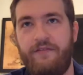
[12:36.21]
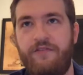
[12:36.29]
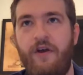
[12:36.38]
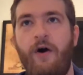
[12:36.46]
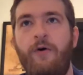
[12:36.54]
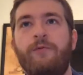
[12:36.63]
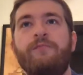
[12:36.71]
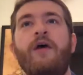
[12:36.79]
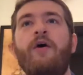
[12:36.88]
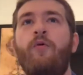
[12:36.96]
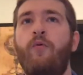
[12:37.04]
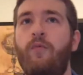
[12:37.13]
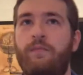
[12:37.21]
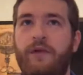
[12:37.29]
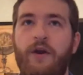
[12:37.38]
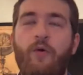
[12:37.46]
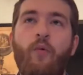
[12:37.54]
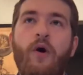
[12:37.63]
So,
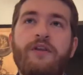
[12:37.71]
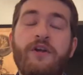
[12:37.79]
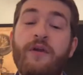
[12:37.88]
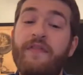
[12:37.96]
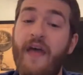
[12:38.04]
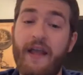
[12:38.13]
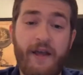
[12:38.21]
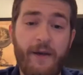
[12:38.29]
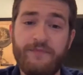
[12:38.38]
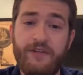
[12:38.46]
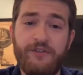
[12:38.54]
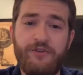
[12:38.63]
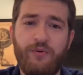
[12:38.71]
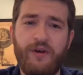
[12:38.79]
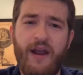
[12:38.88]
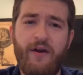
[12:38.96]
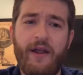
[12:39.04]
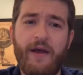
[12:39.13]
you know, one unit that comes into an
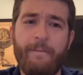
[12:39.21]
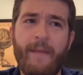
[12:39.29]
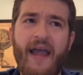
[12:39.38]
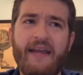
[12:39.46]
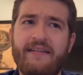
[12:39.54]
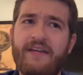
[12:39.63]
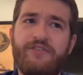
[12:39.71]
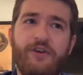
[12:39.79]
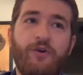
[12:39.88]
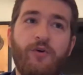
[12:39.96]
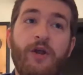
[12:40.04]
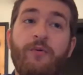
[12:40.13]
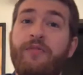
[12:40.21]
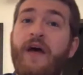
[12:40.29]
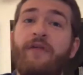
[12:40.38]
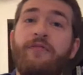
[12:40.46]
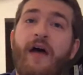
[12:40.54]
area might disagree with how,